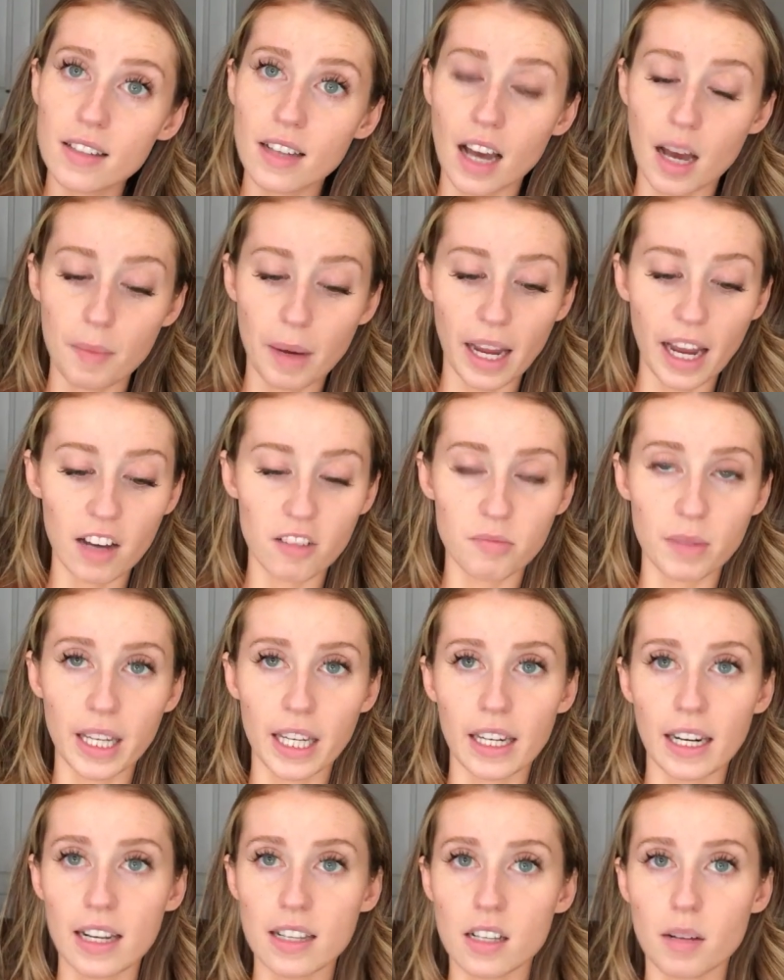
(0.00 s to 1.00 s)
Um, I have been
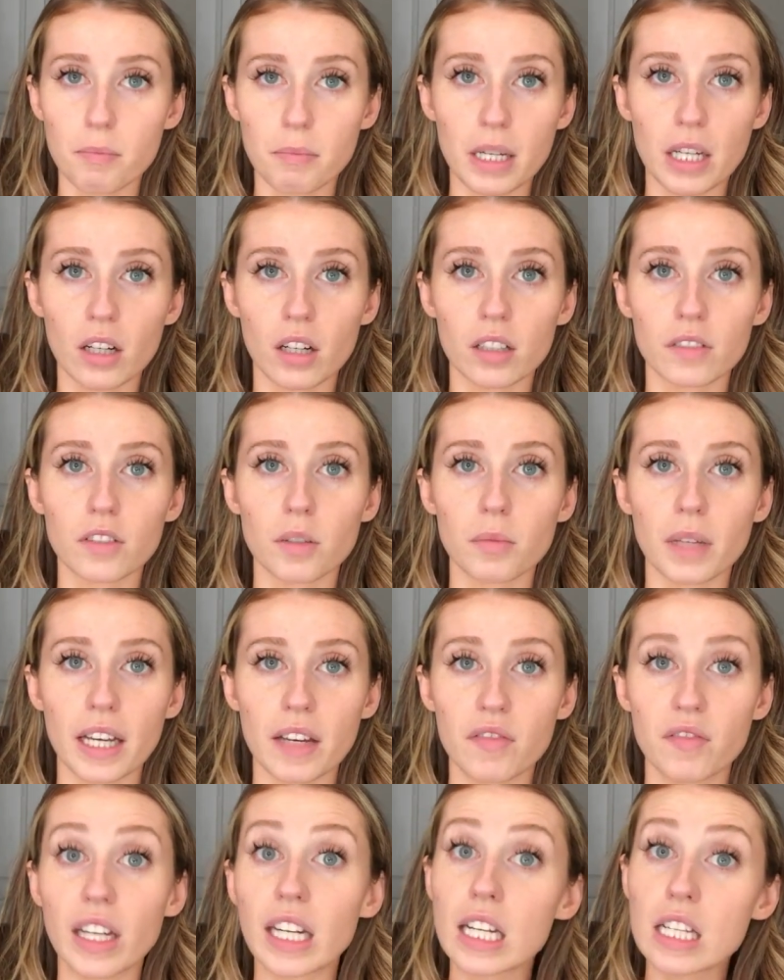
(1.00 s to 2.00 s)
getting some PR from
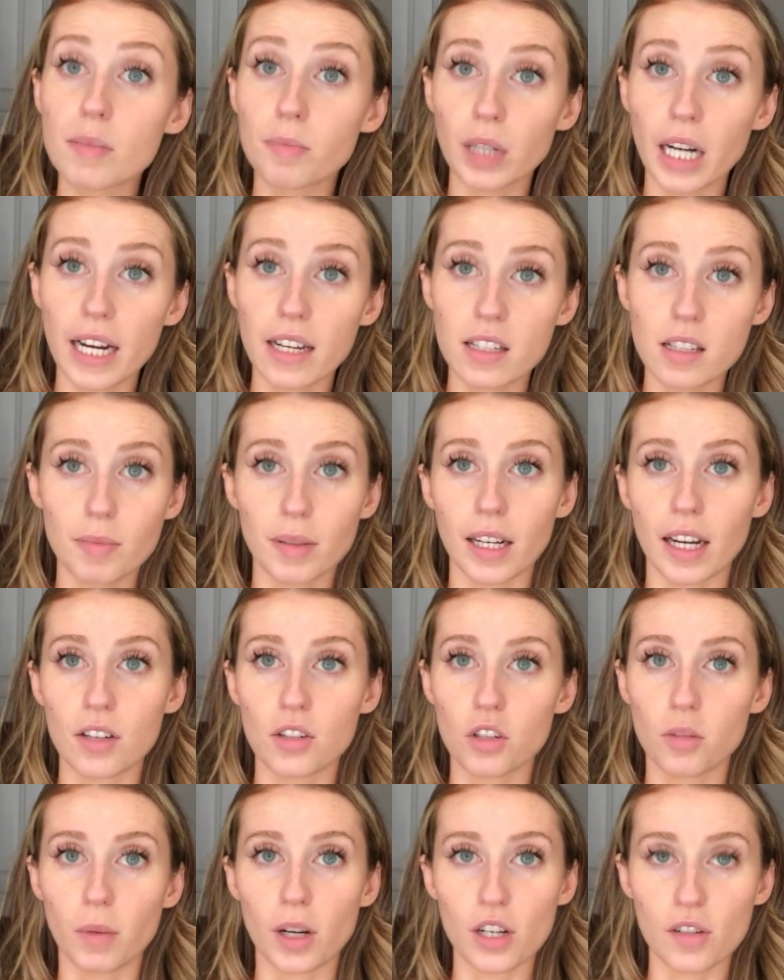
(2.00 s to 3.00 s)
like fitness brands, but not
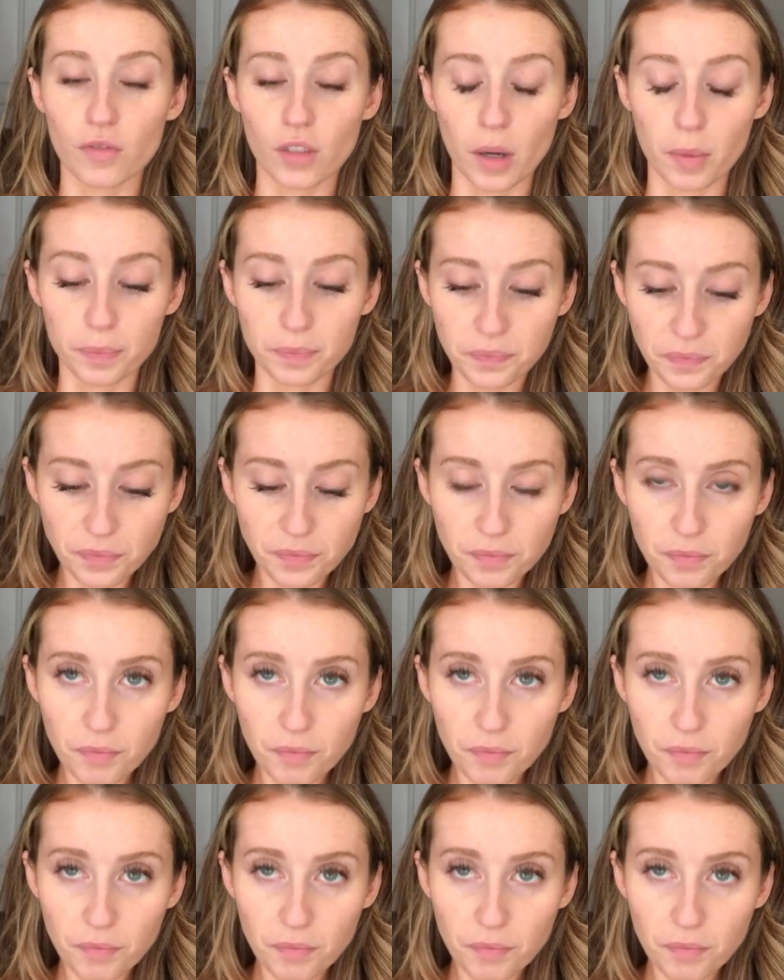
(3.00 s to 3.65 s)
too much from